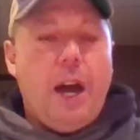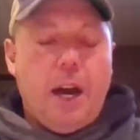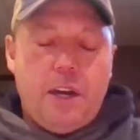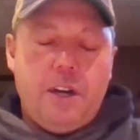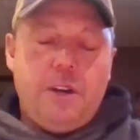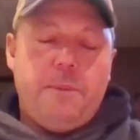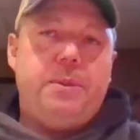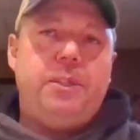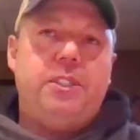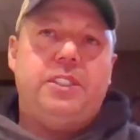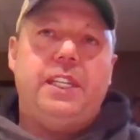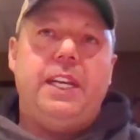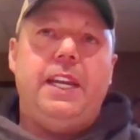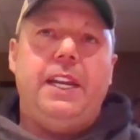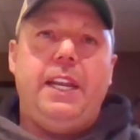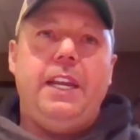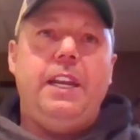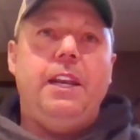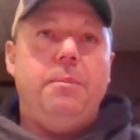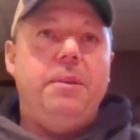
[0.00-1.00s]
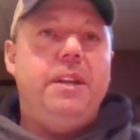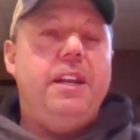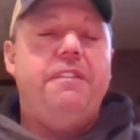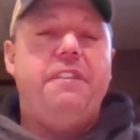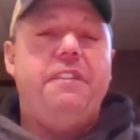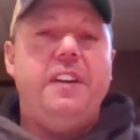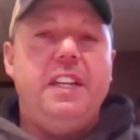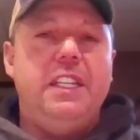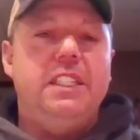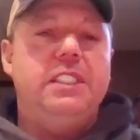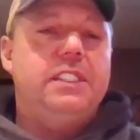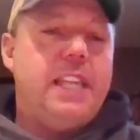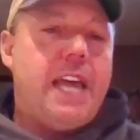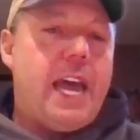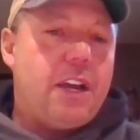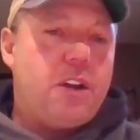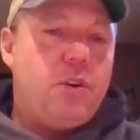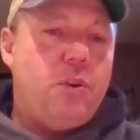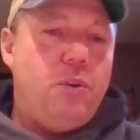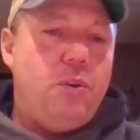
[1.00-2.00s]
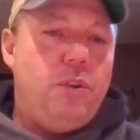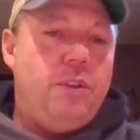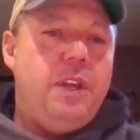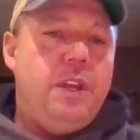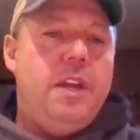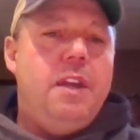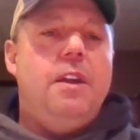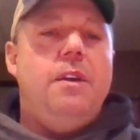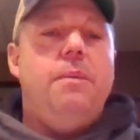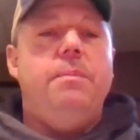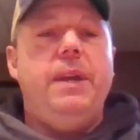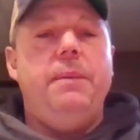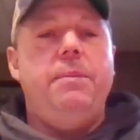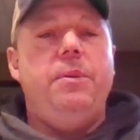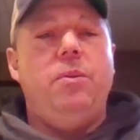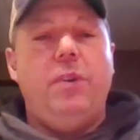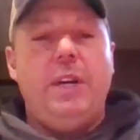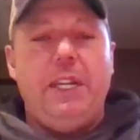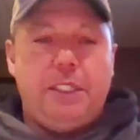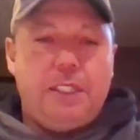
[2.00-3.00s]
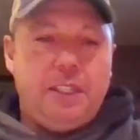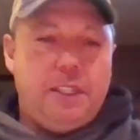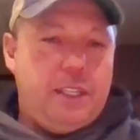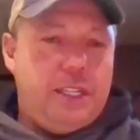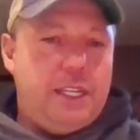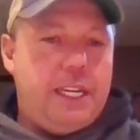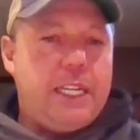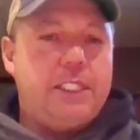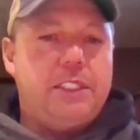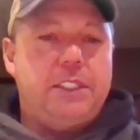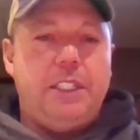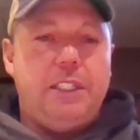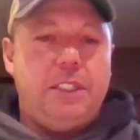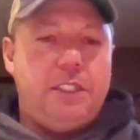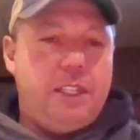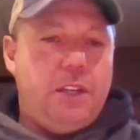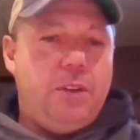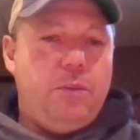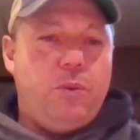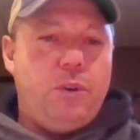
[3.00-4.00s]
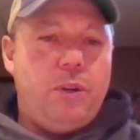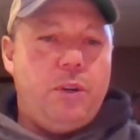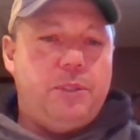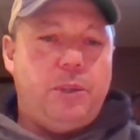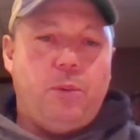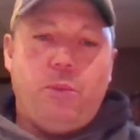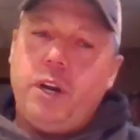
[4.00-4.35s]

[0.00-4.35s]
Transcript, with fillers: 100% and i mean if it is that cold maybe wait till the next day or till it warms up.